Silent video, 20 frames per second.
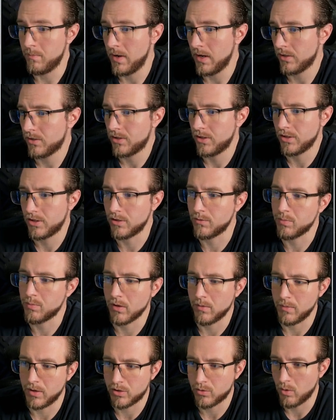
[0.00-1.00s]
Bitmex, this is
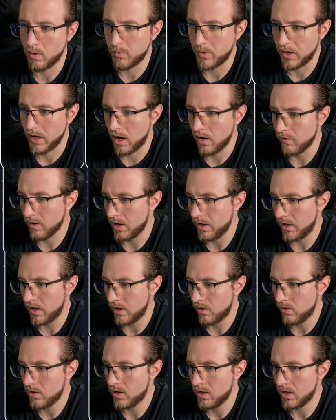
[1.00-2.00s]
pretty much what we got right
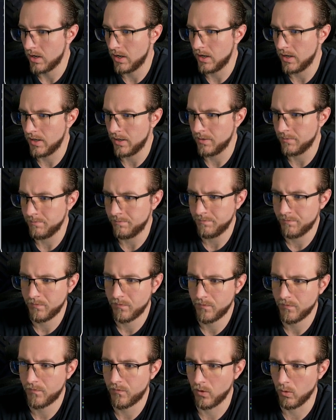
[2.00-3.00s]
now.
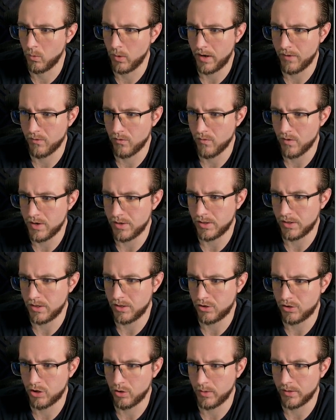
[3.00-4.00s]
For whatever reason,
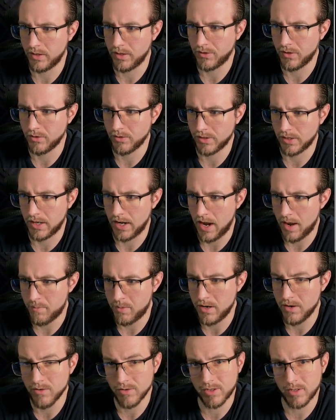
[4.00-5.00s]
it's showing that there's a
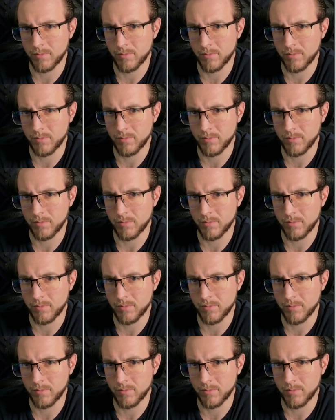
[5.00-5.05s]
gap here.